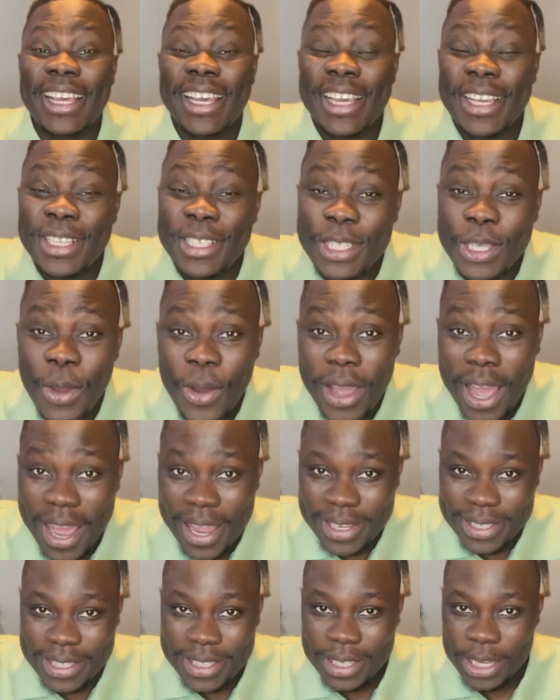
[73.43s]
So
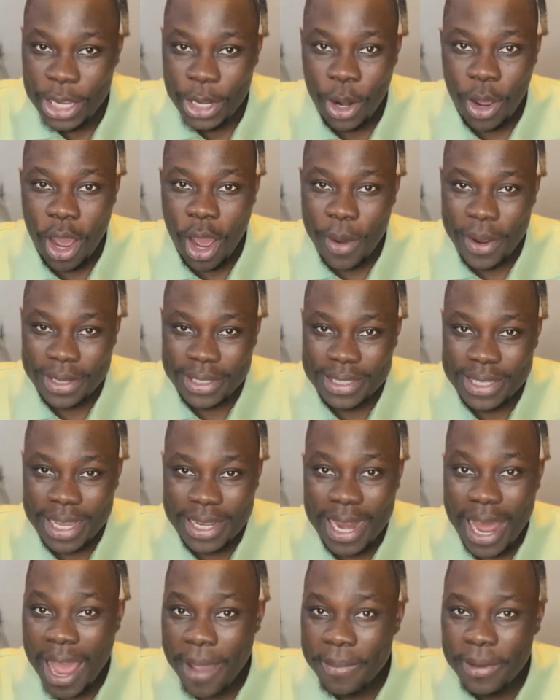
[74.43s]
guys, you know how I said
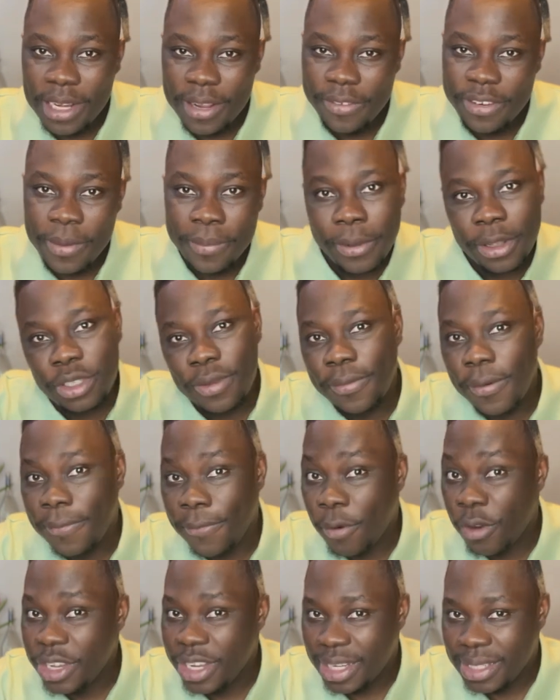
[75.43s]
I've been living in Belgium for
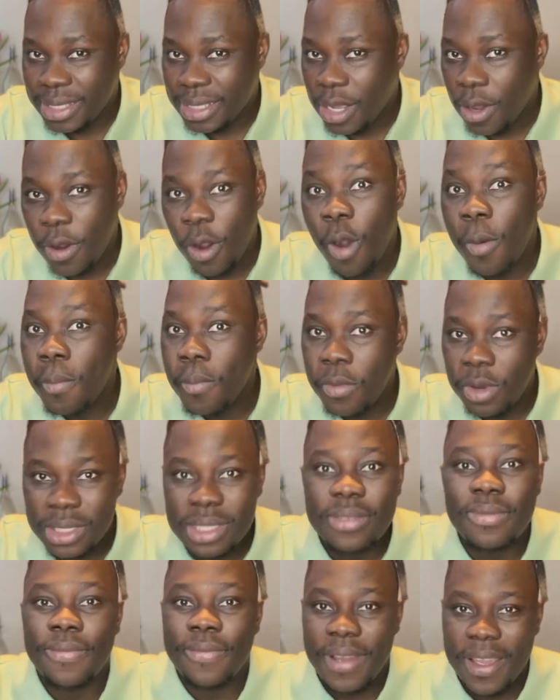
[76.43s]
4 years now,
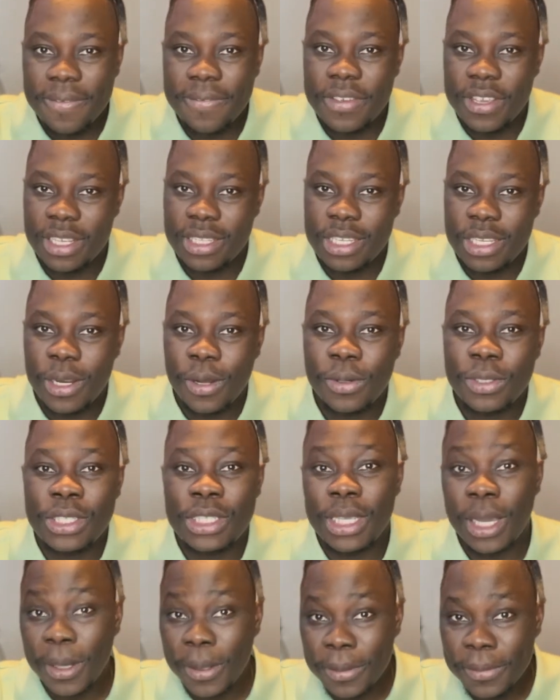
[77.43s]
almost 5 years,
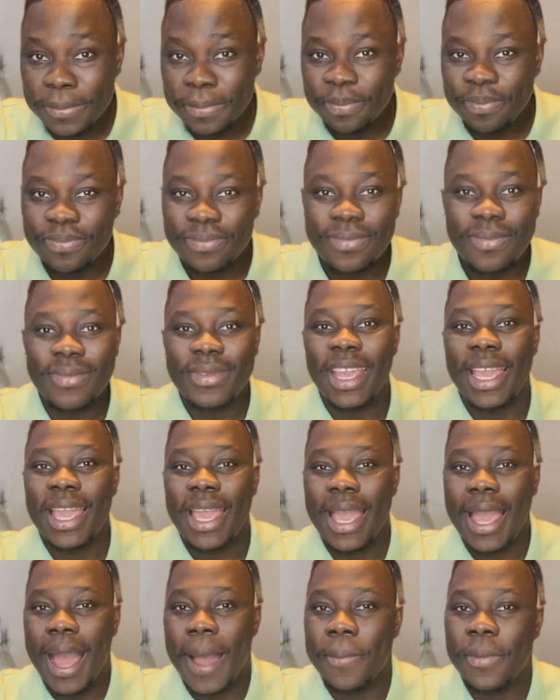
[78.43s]
So
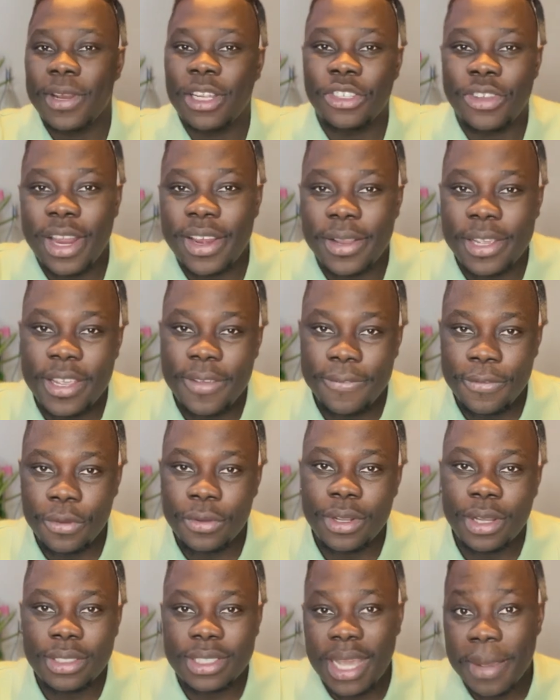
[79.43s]
I'm going to try to give you
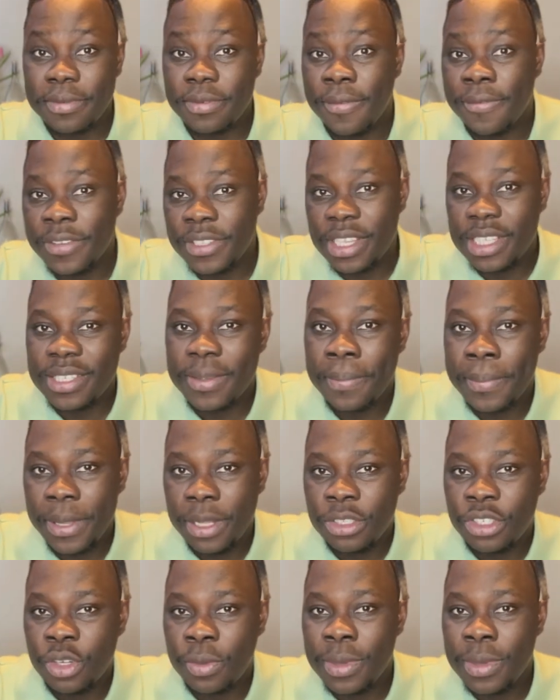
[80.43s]
the types of visas in Belgium.